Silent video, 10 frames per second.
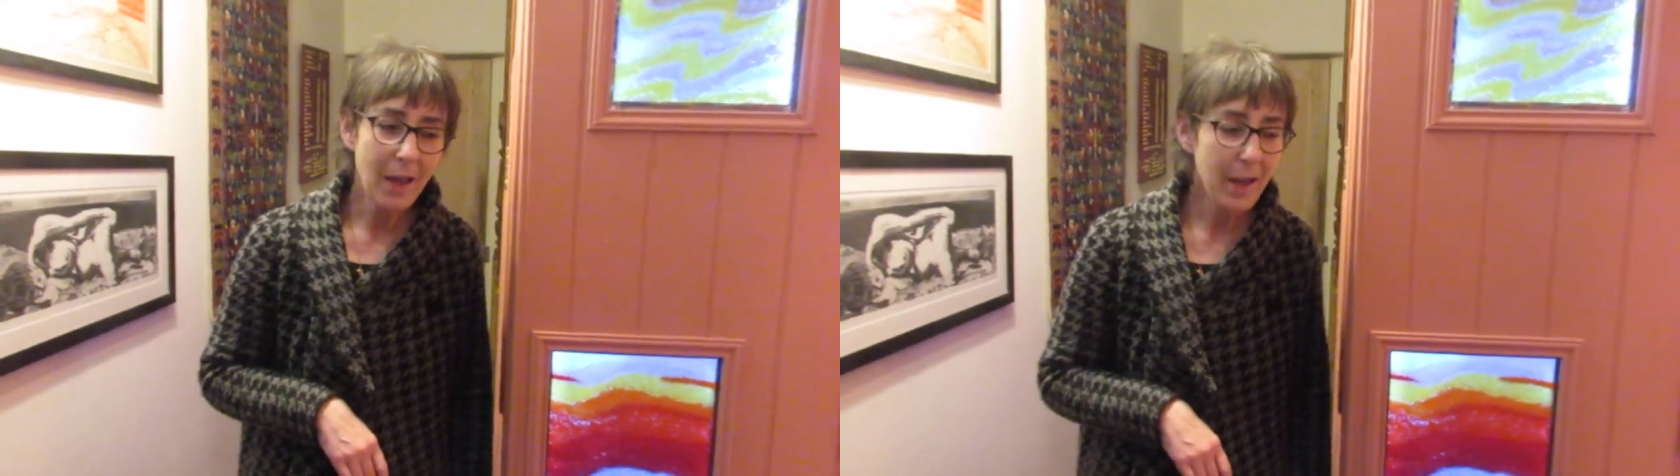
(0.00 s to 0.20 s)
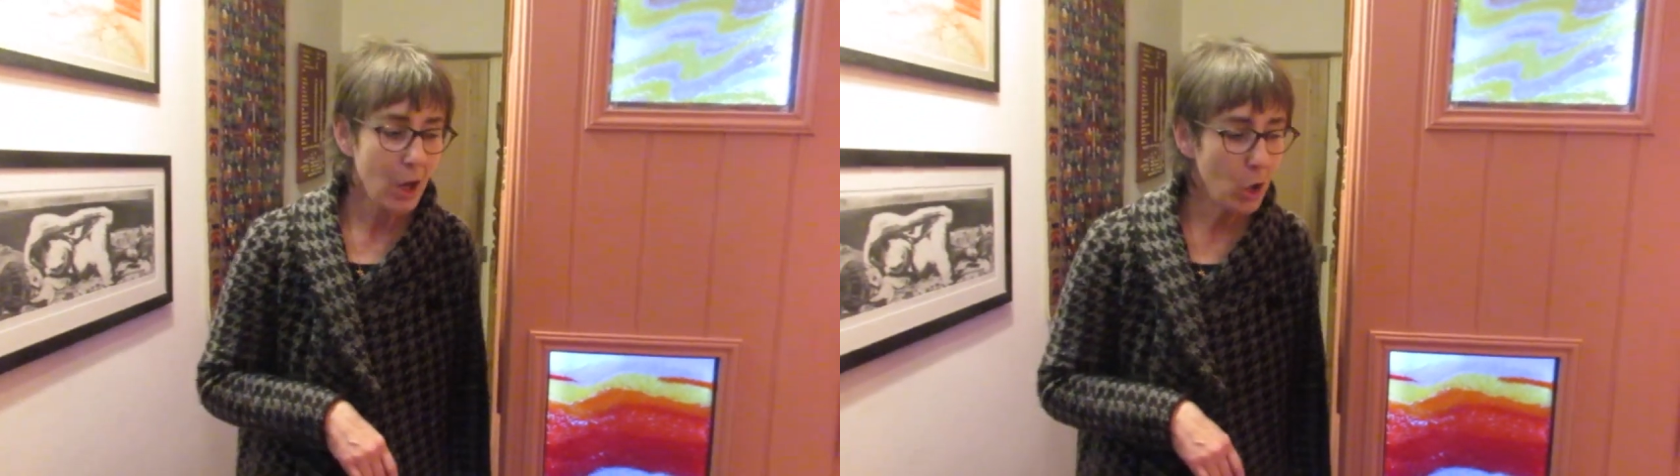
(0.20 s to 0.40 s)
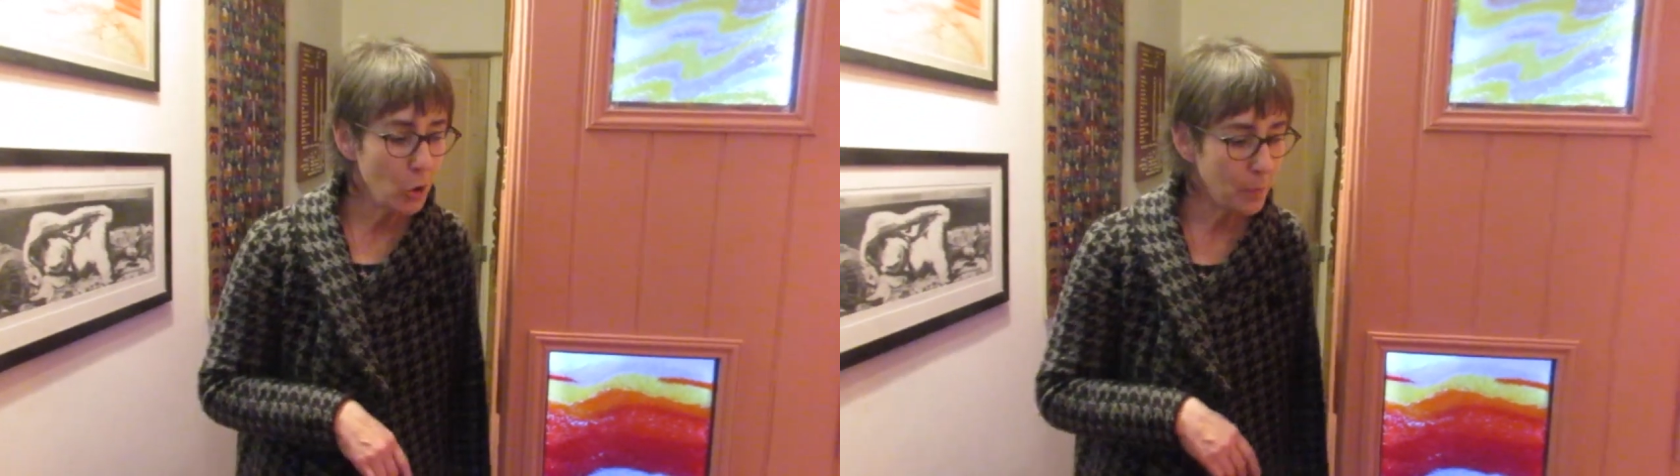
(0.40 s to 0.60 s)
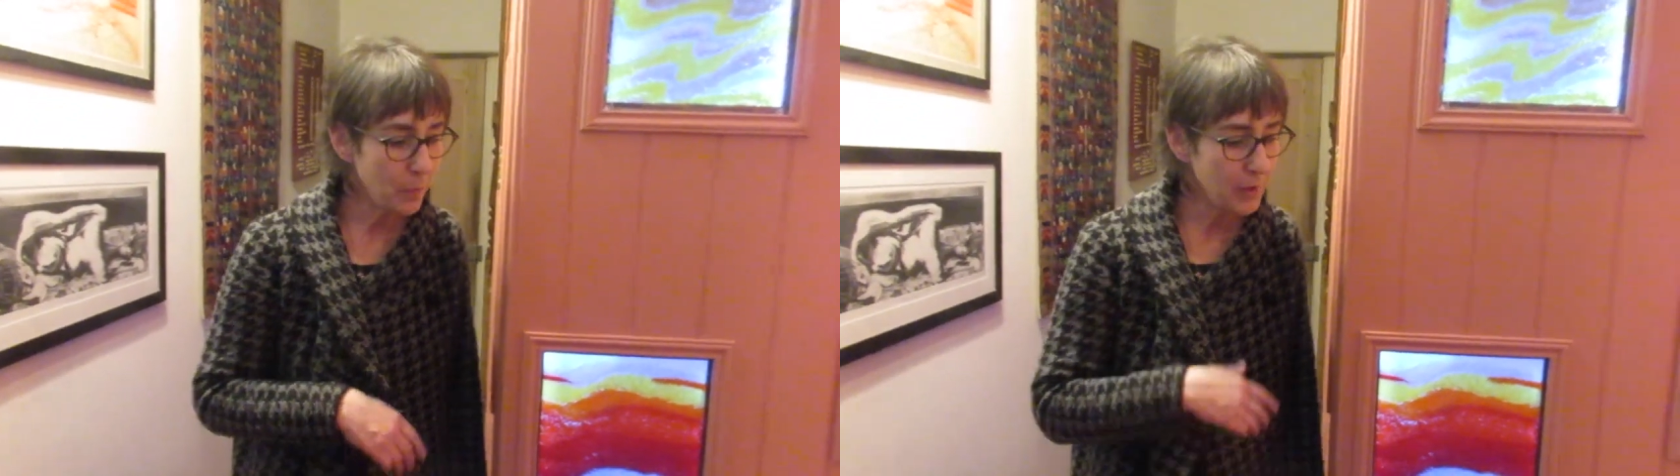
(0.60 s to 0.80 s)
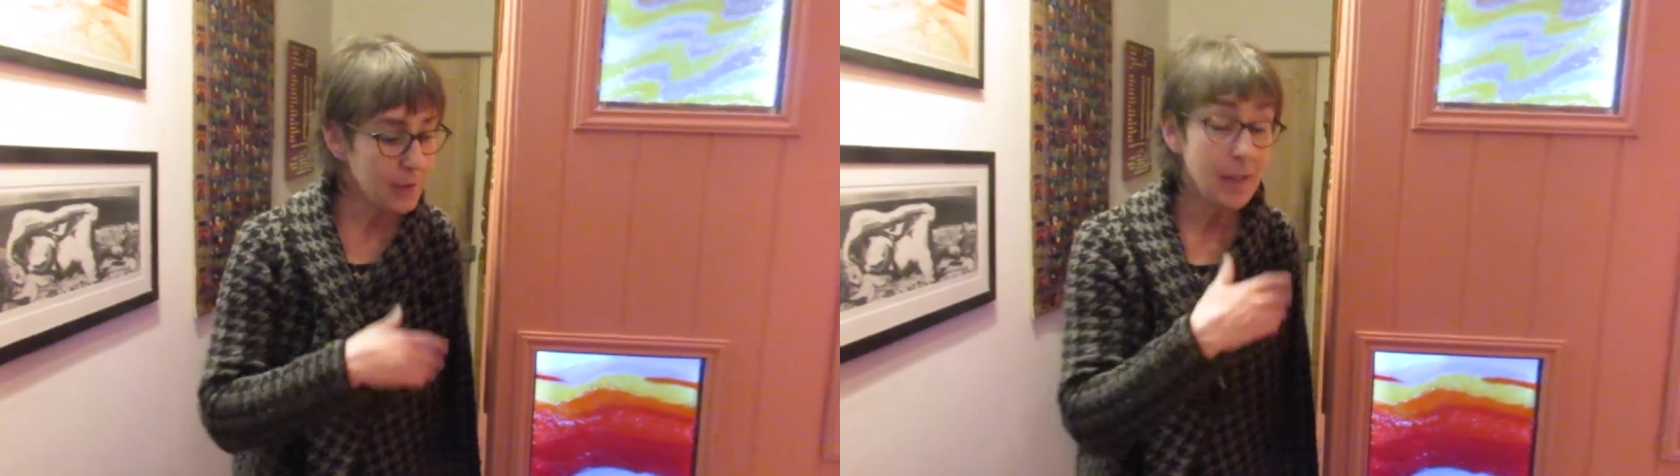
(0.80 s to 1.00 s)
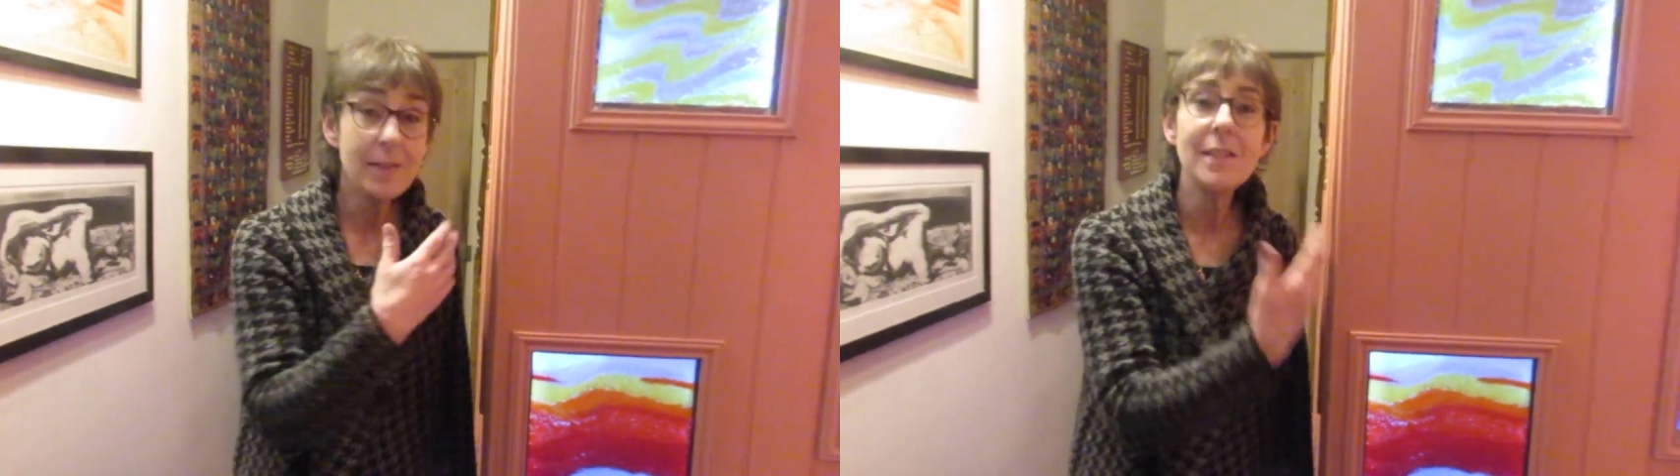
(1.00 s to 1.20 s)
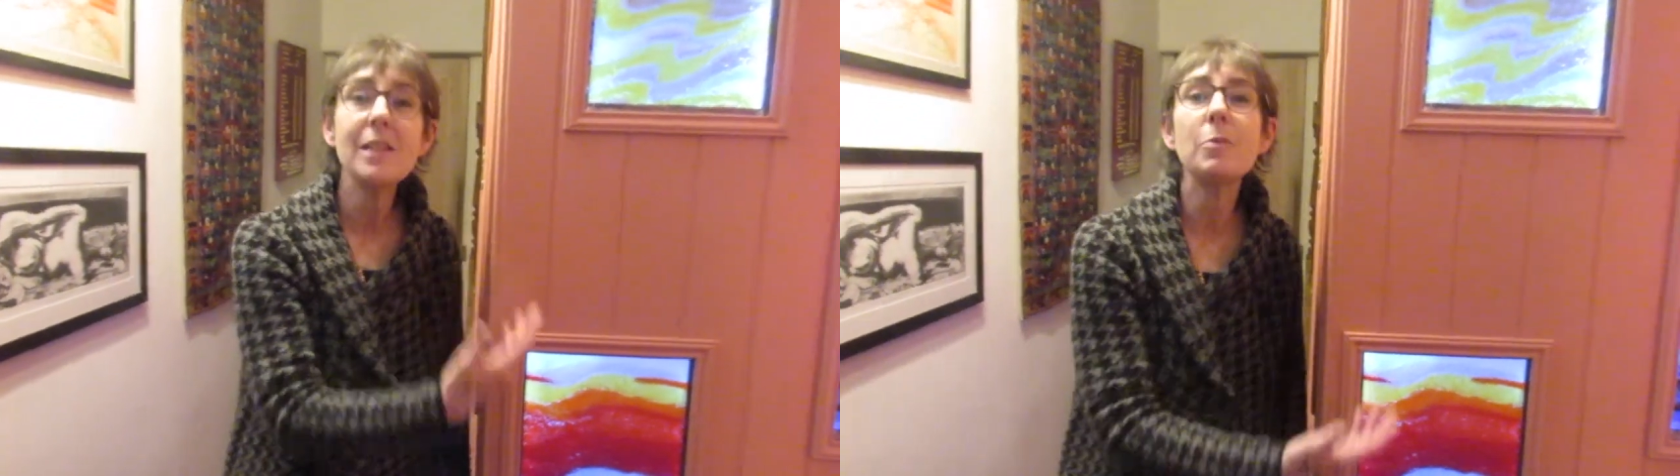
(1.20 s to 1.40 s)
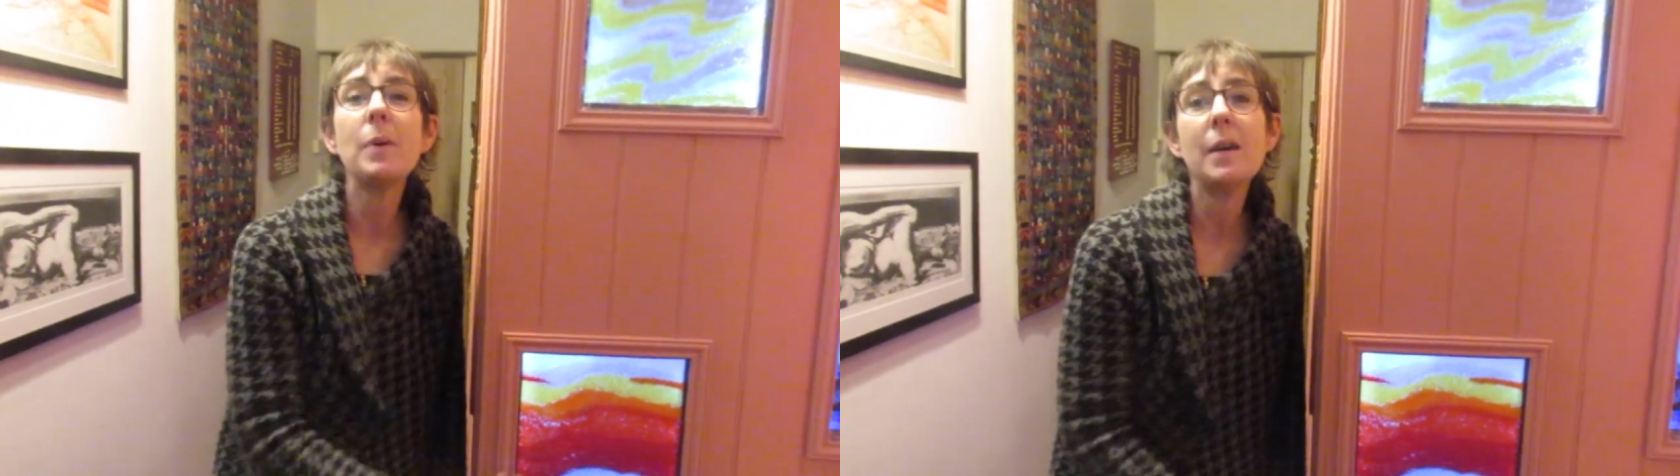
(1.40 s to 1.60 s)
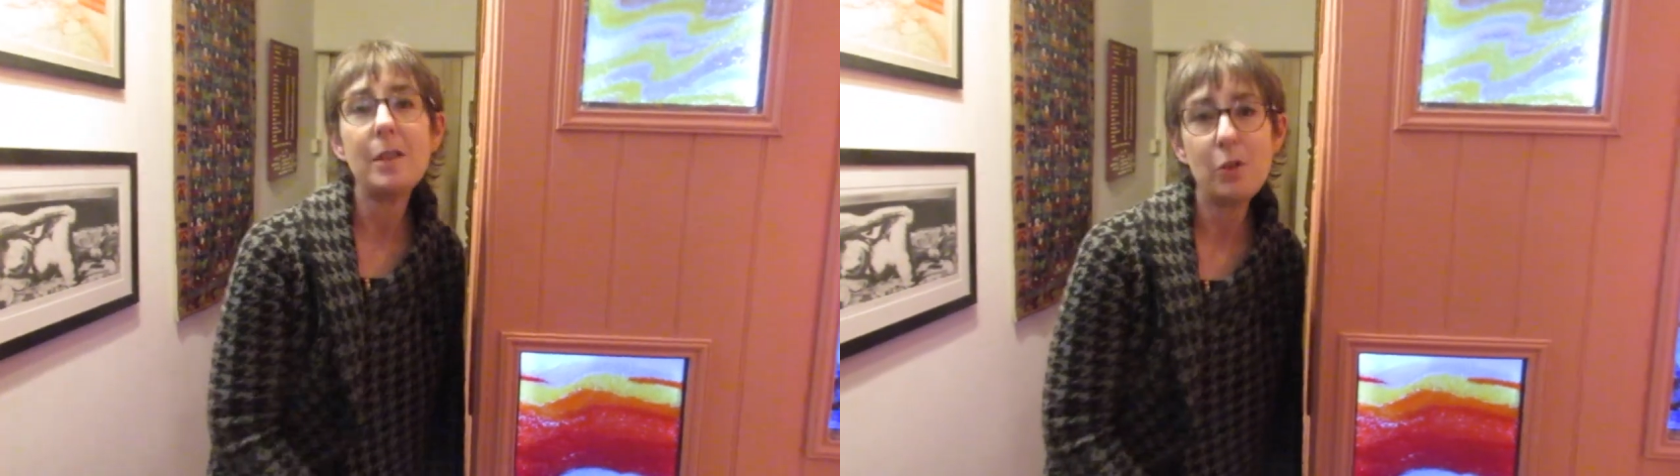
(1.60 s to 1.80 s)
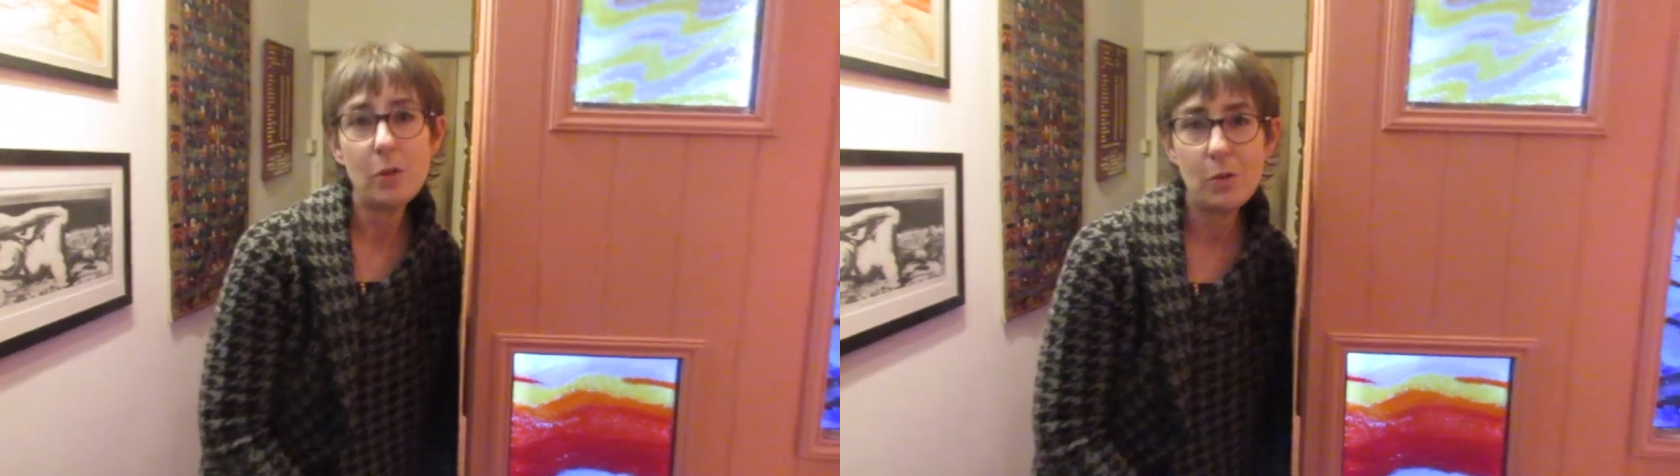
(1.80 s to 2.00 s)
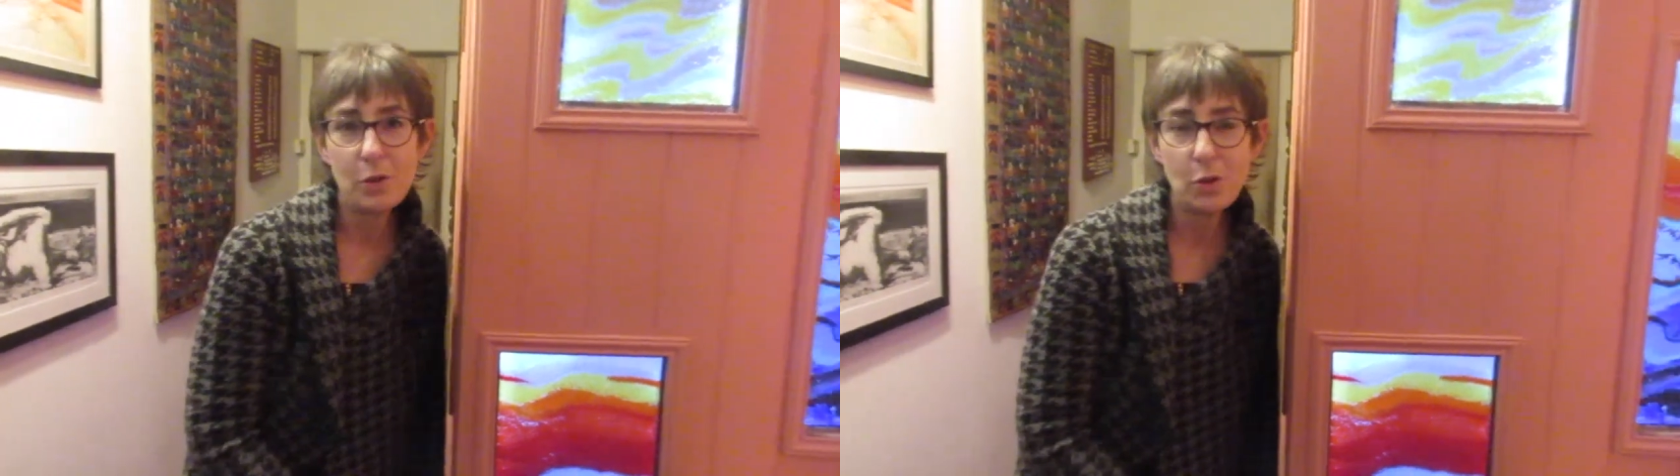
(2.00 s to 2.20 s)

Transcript: I hope this has inspired you to